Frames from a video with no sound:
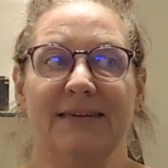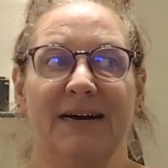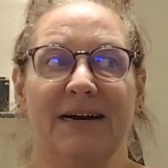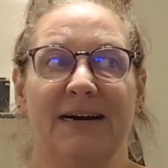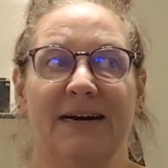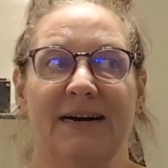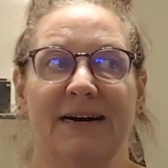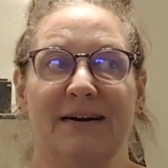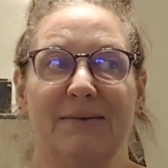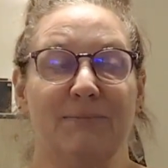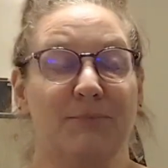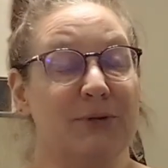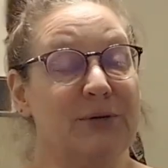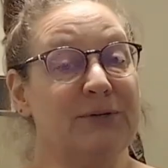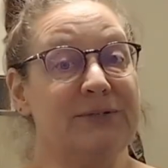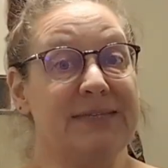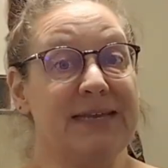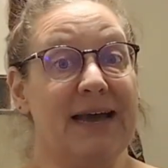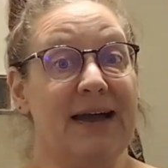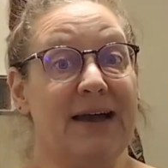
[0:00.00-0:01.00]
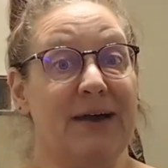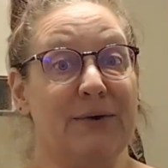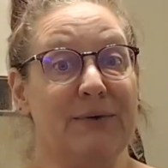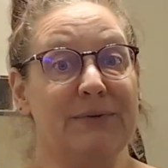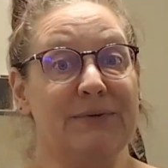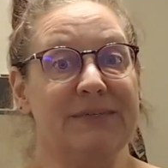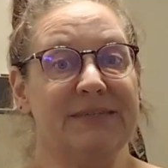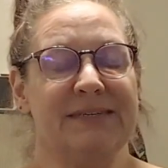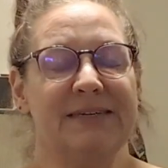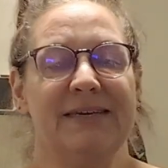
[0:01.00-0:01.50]
burnt
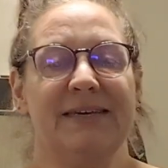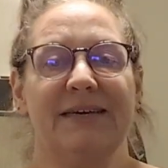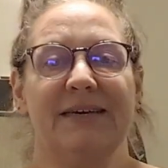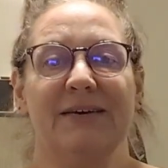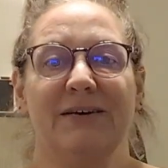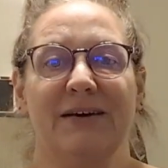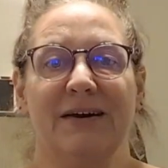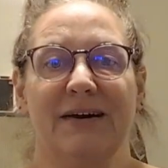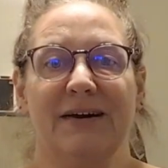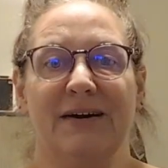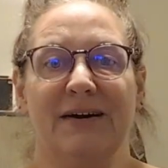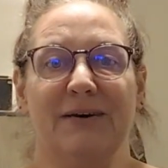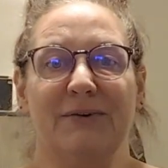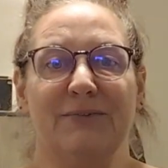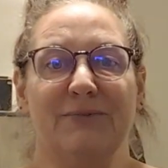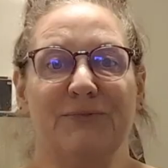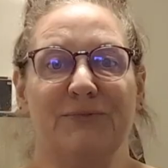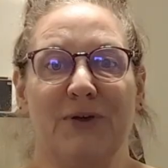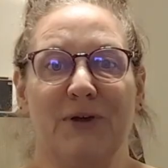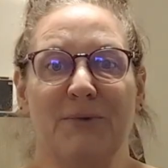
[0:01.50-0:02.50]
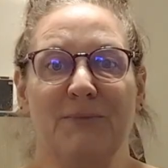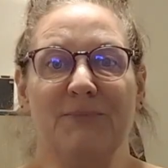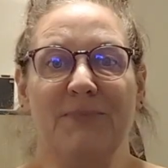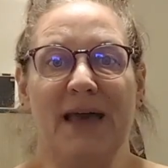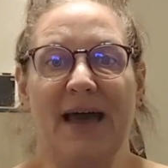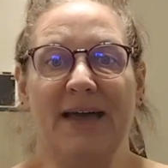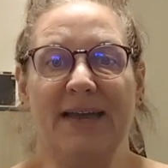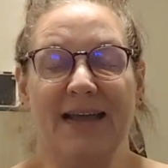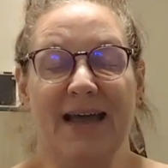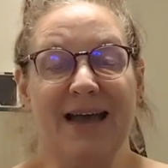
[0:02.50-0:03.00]
out from
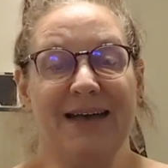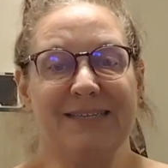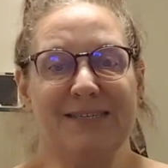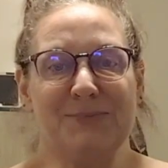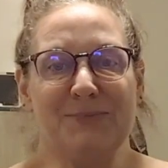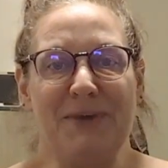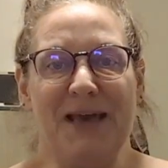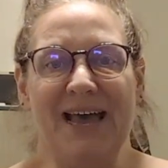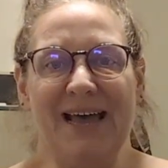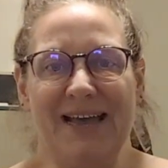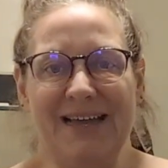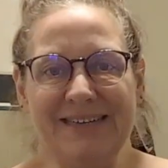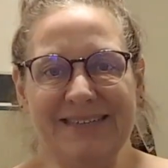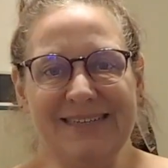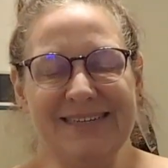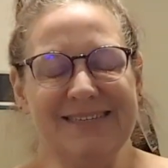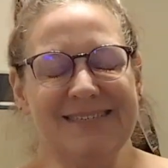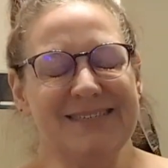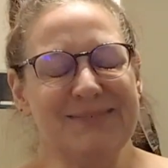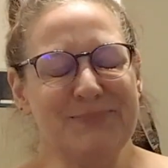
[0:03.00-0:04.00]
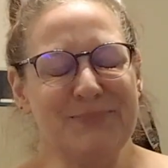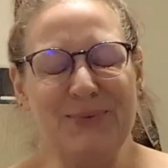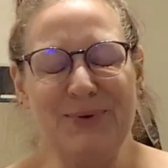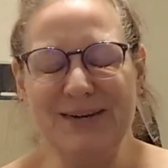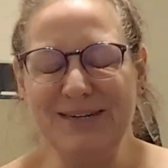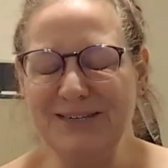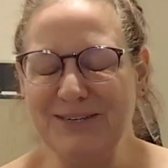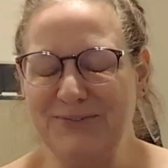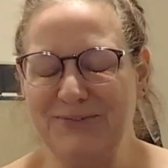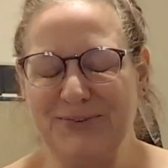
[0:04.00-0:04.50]
that aspect. As
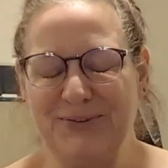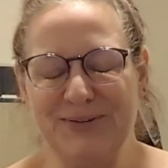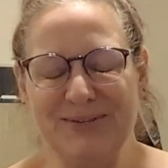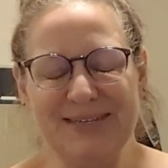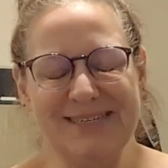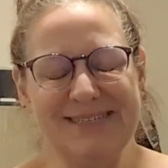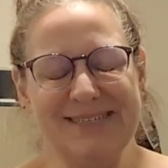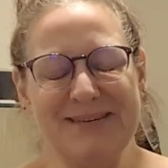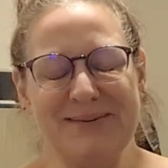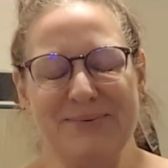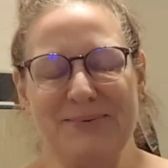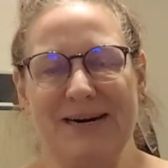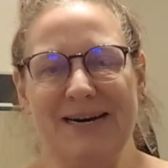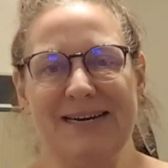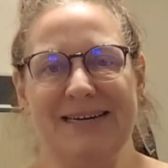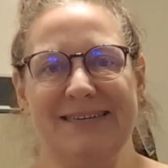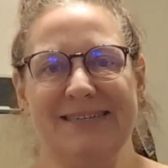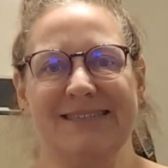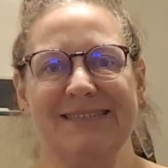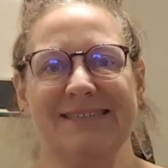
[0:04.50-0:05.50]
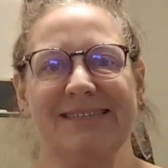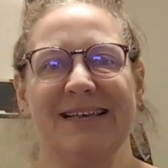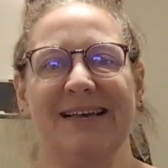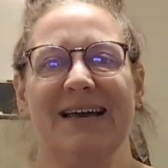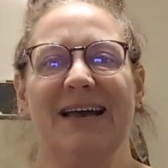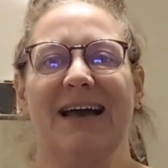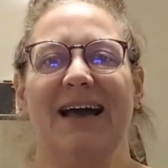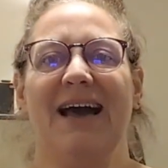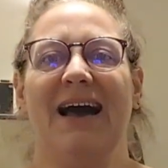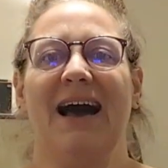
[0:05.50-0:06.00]
wonderful as it was,
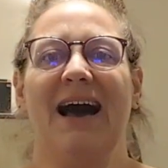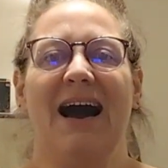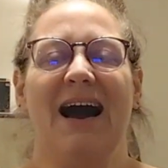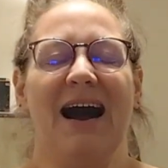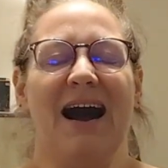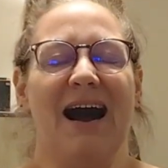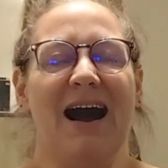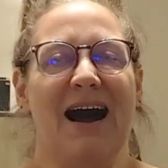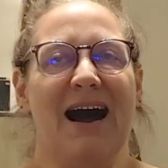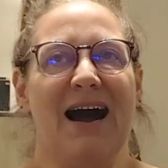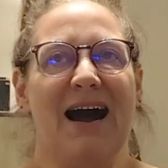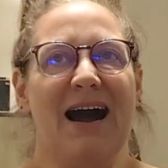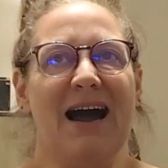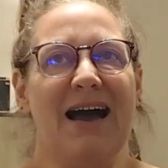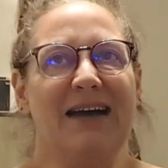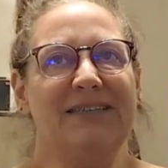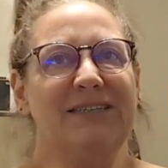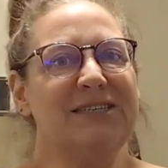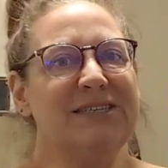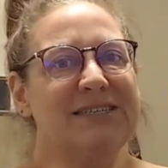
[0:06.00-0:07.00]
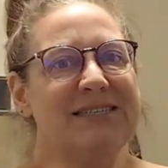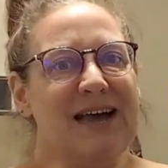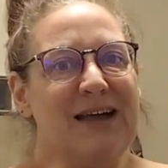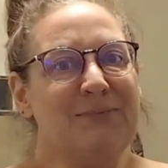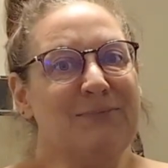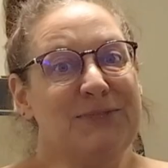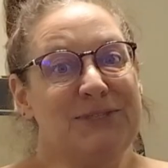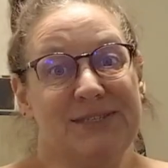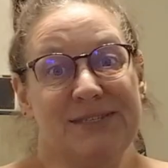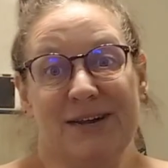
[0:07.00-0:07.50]
I'm
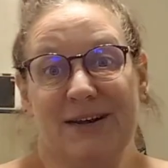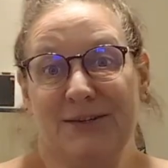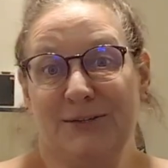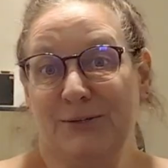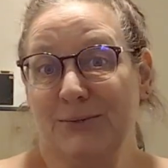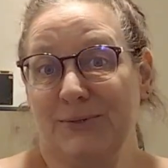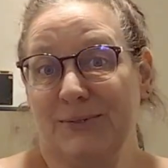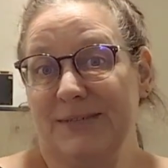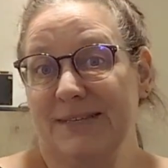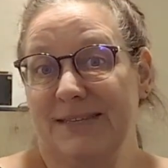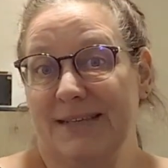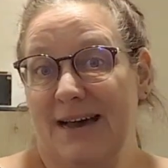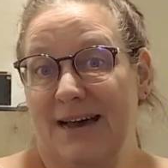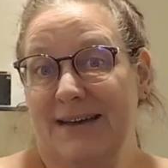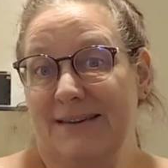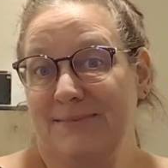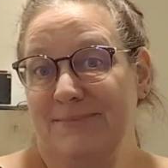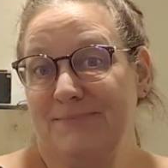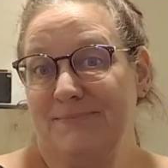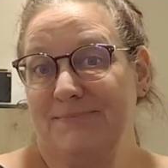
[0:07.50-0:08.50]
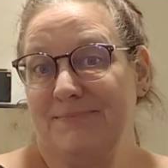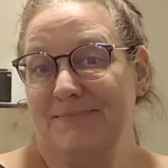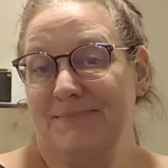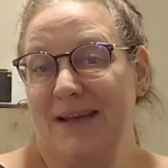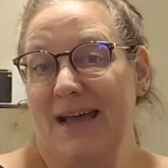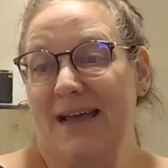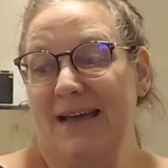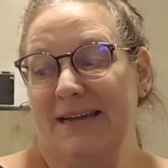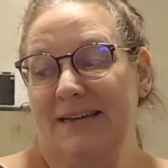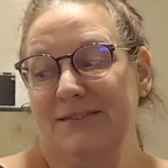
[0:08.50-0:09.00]
just not used to that.
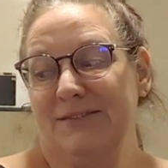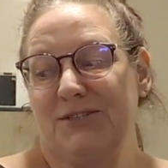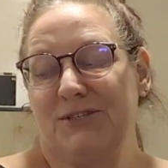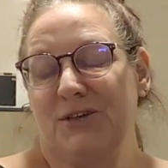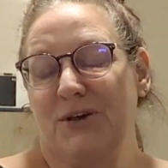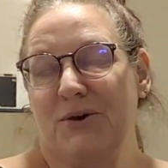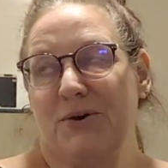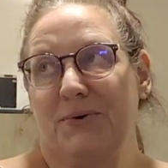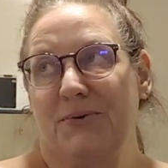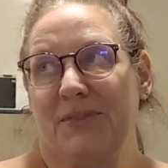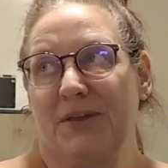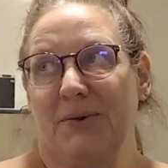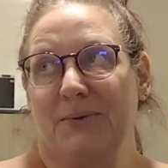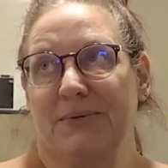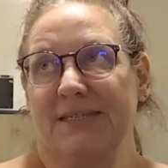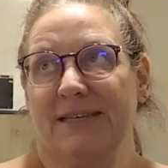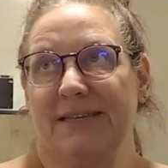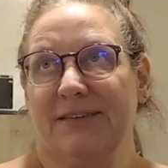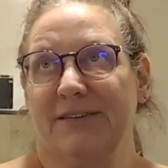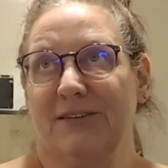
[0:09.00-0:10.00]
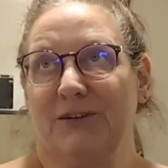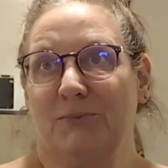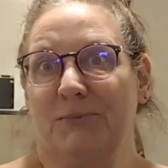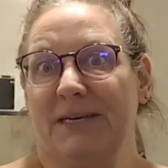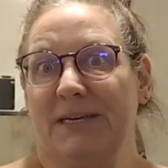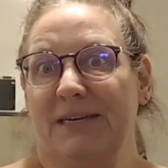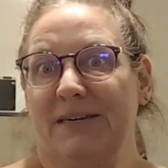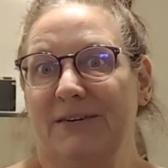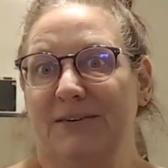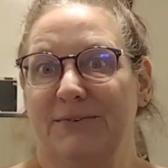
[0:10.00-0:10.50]
And so there was a little
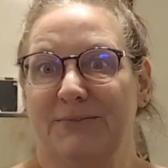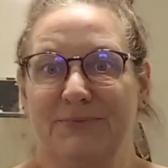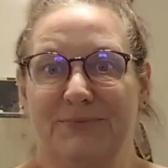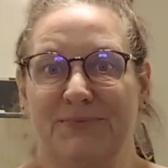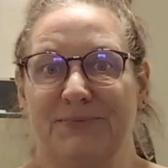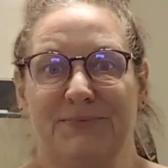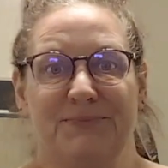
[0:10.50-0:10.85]
bit of